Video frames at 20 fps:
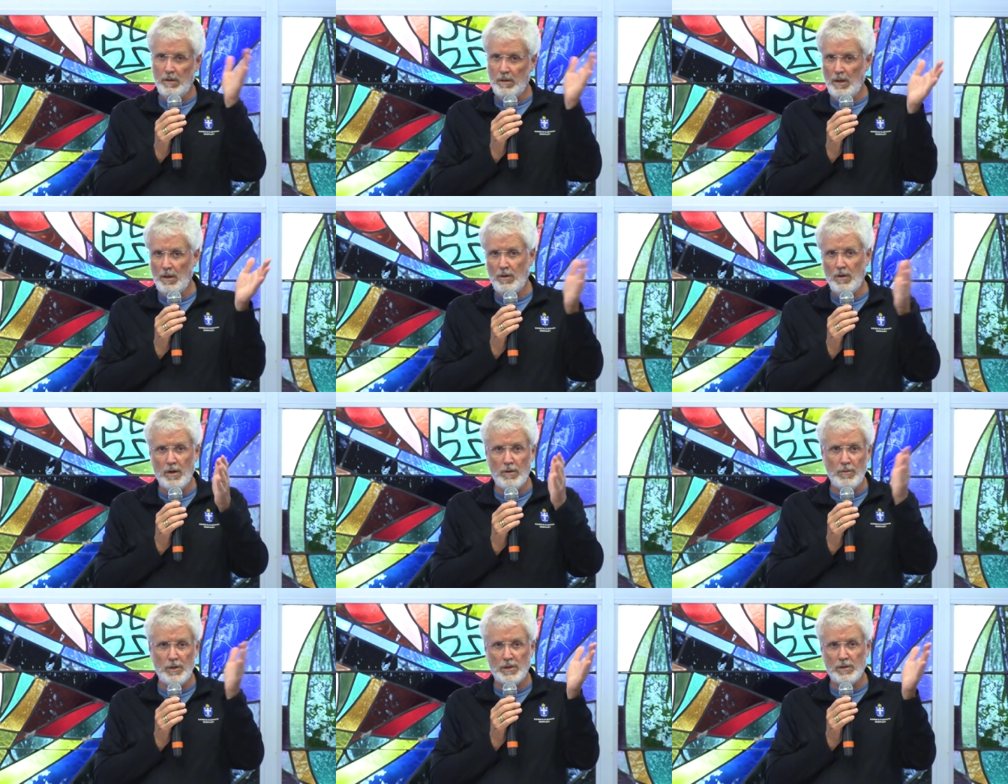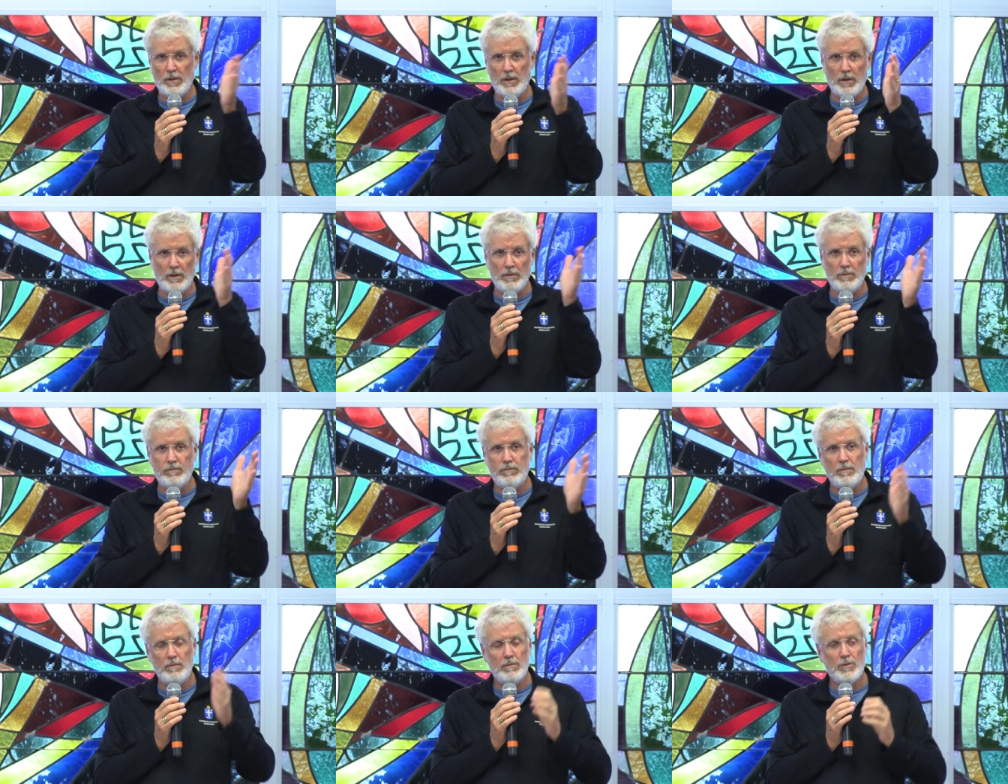They thought he was a
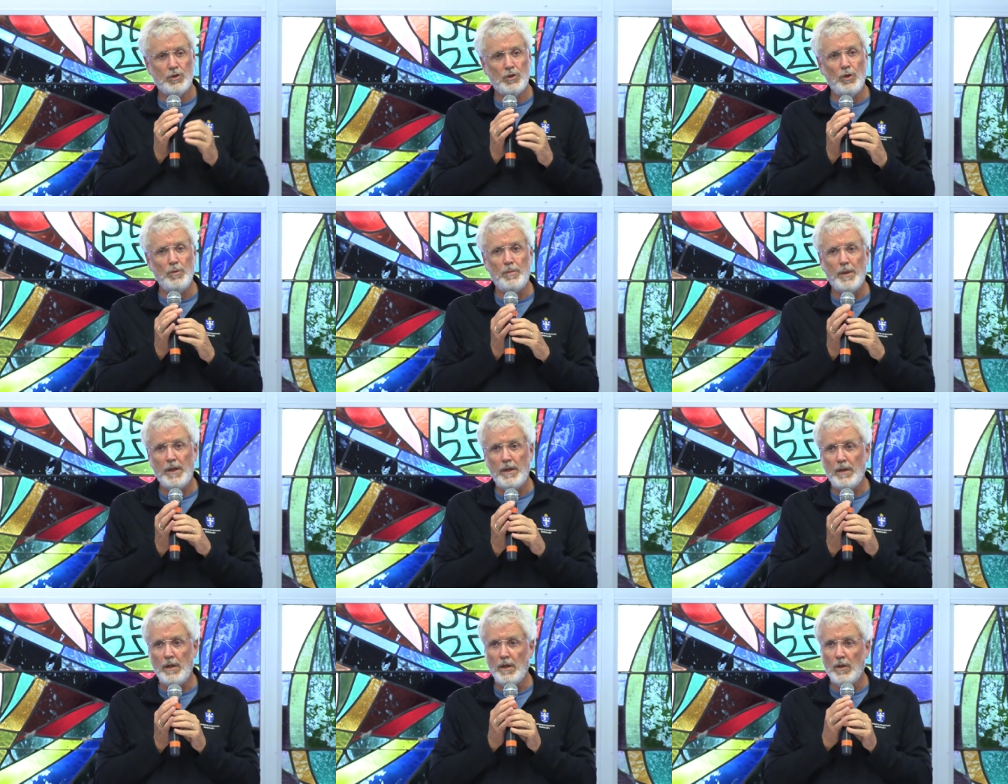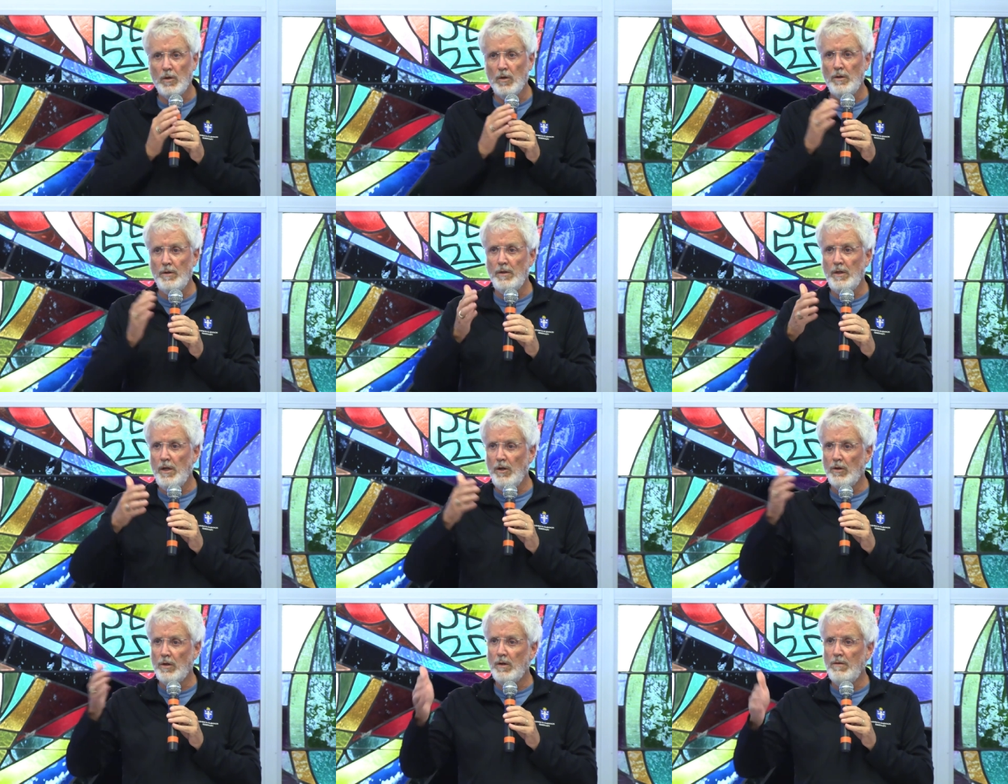little stupid and he couldn't
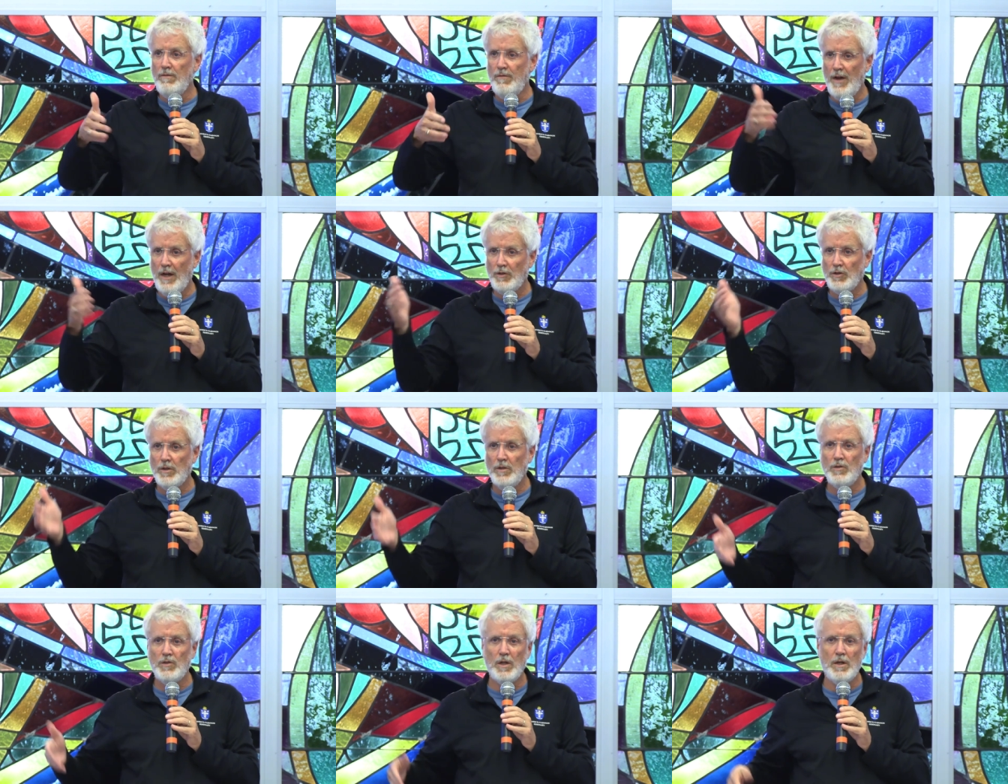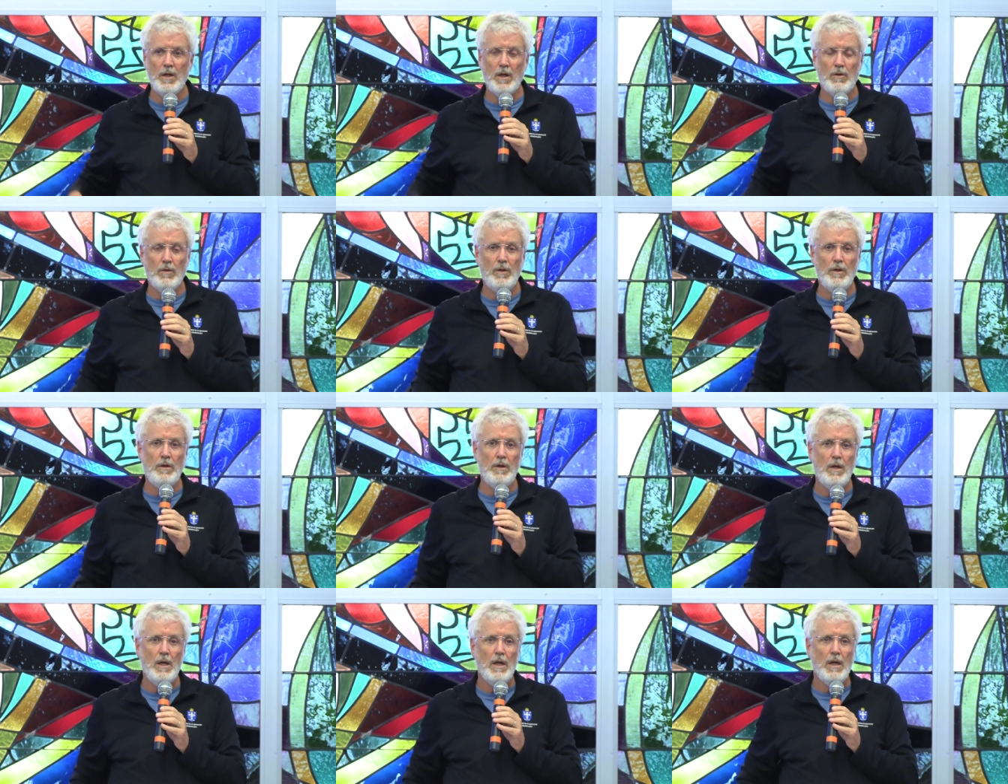hear confessions and he
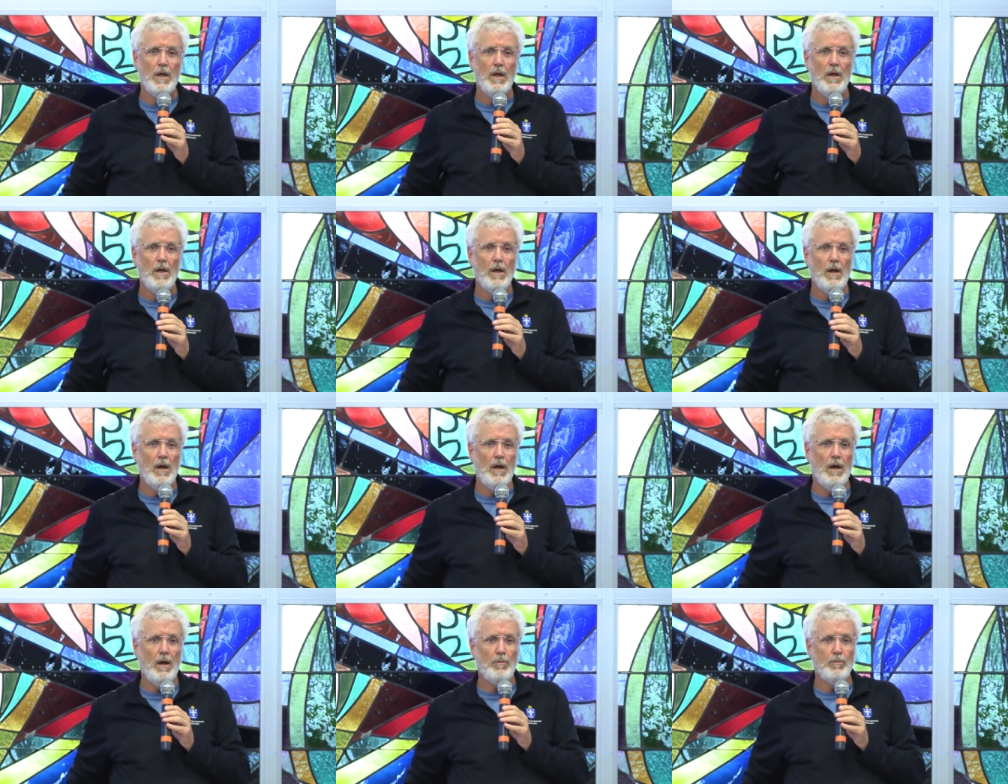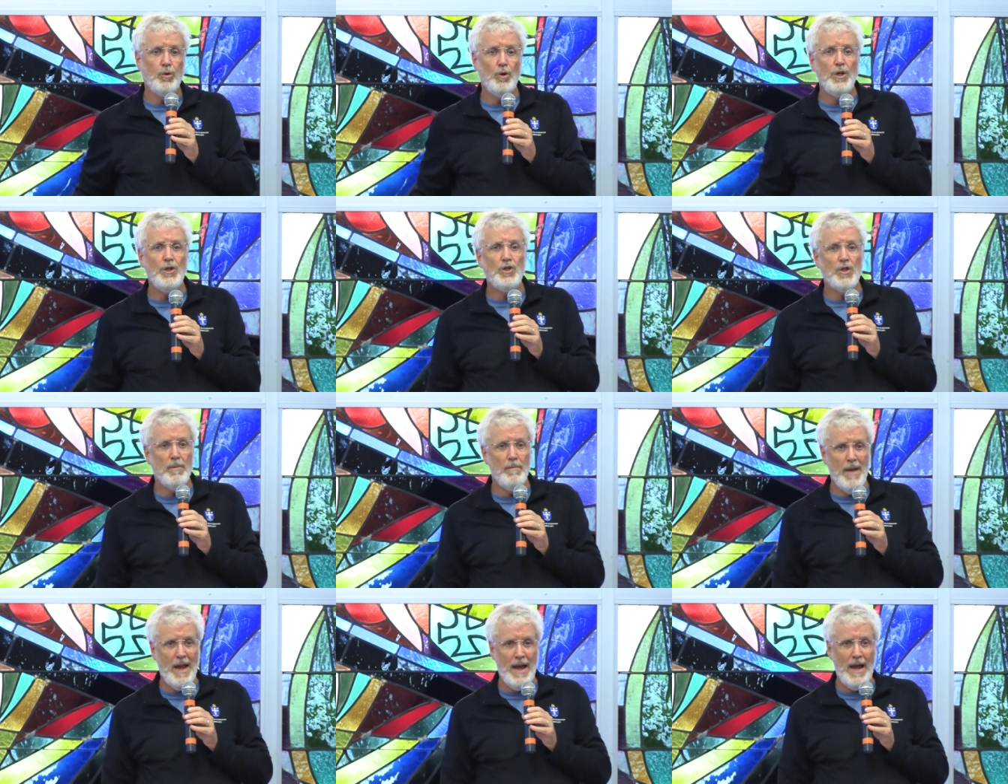couldn't uh,
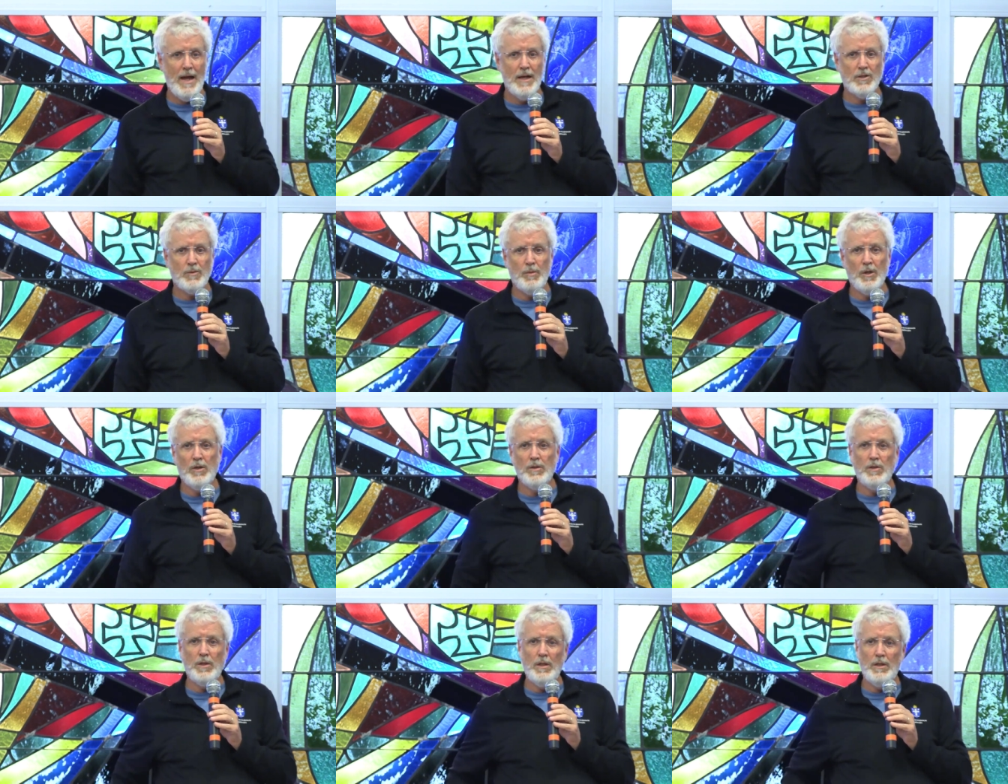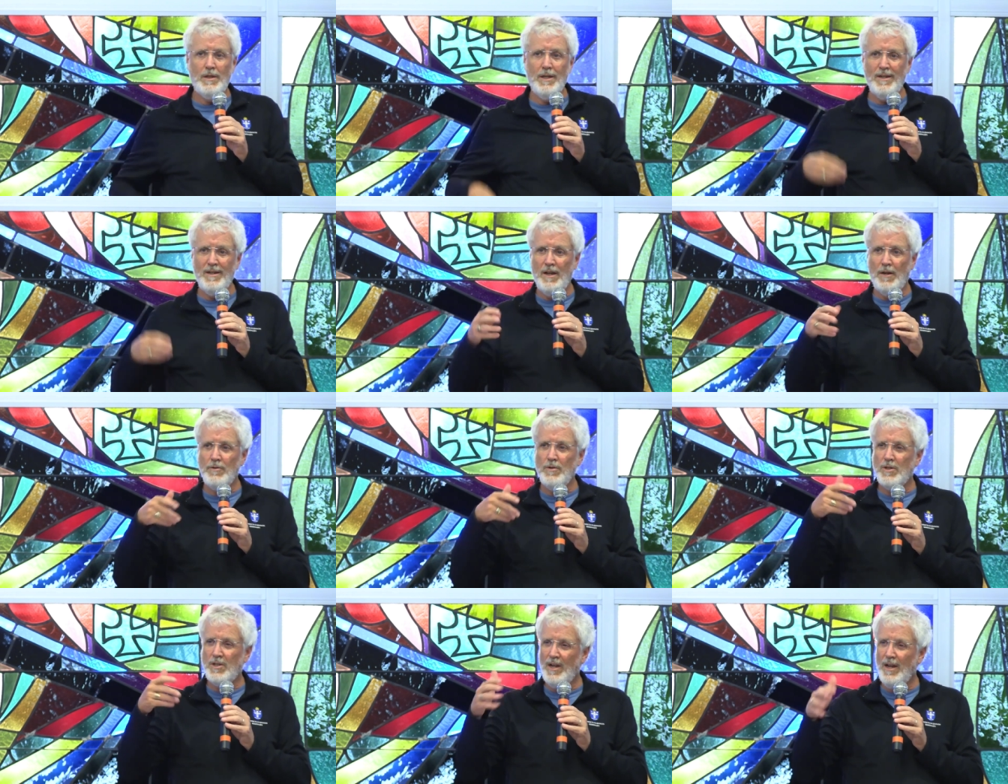preach at Mass because he didn't
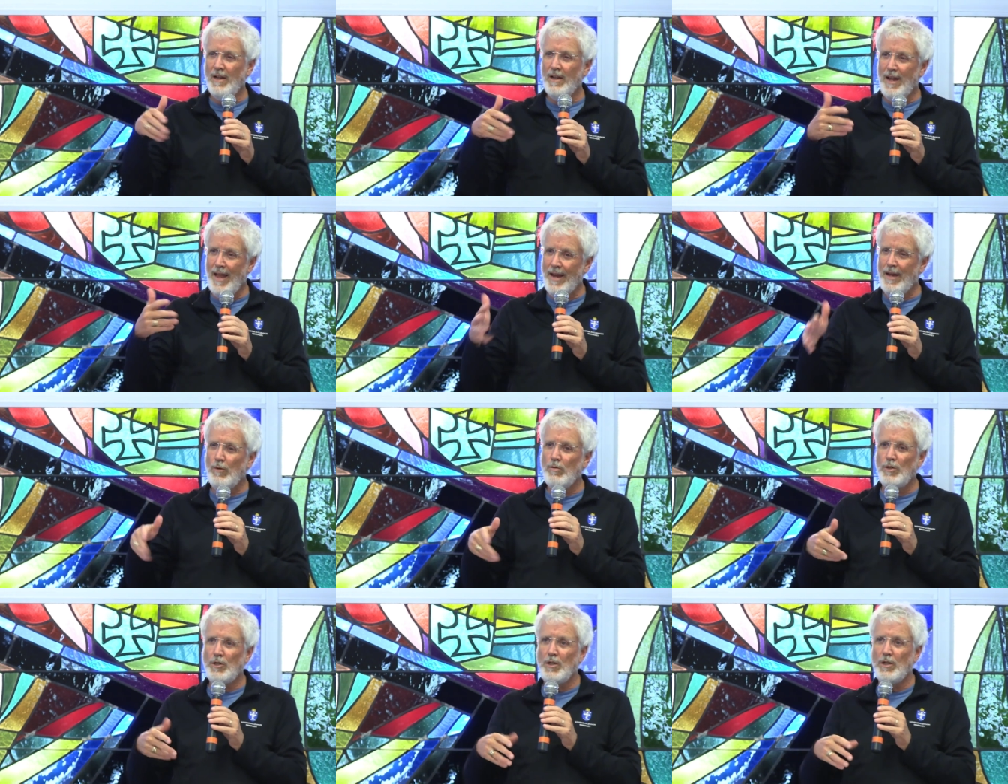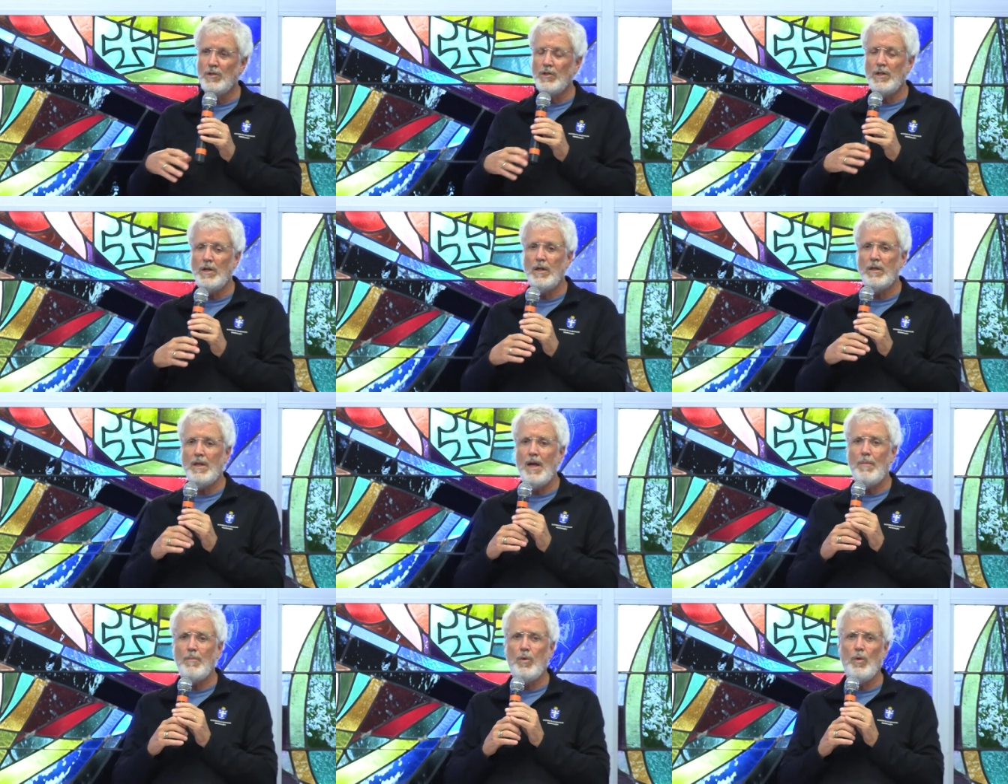understand languages. And
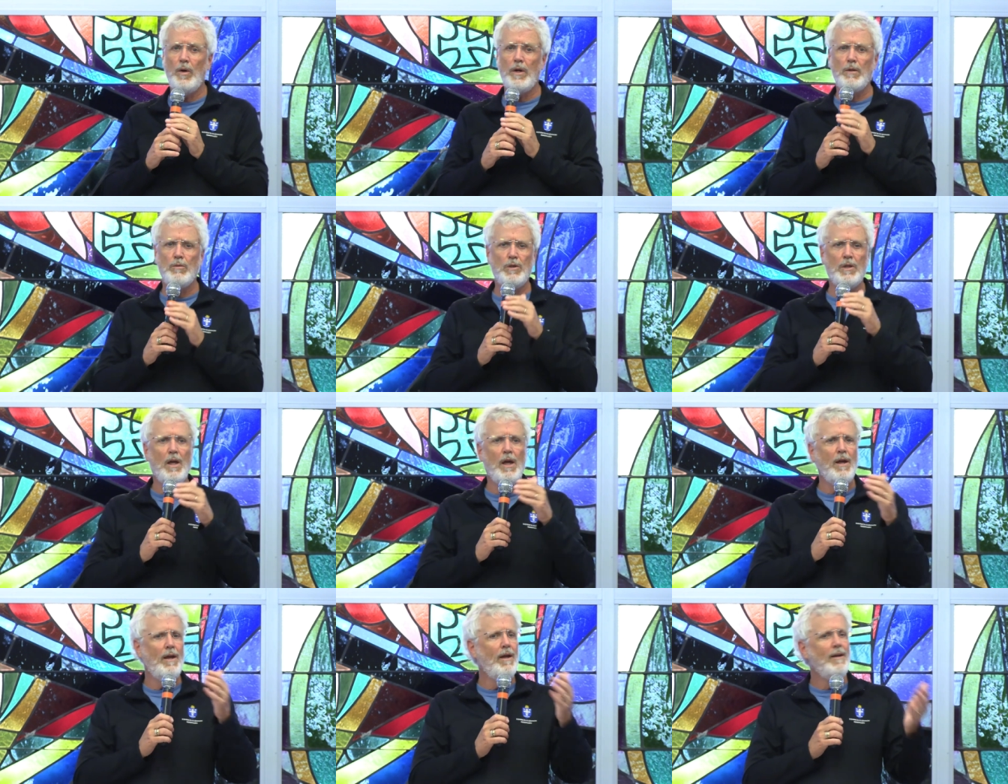at that point, it was,